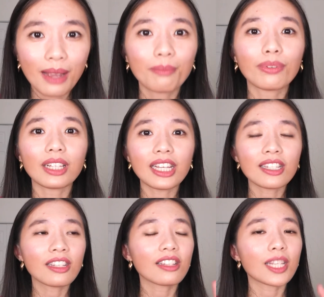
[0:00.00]

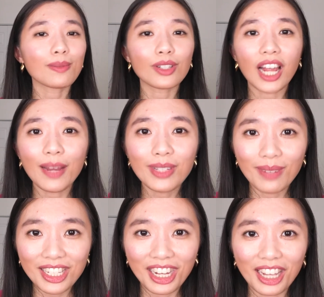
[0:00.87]
Please subscribe to
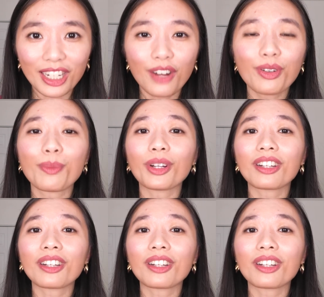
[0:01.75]
my channel for more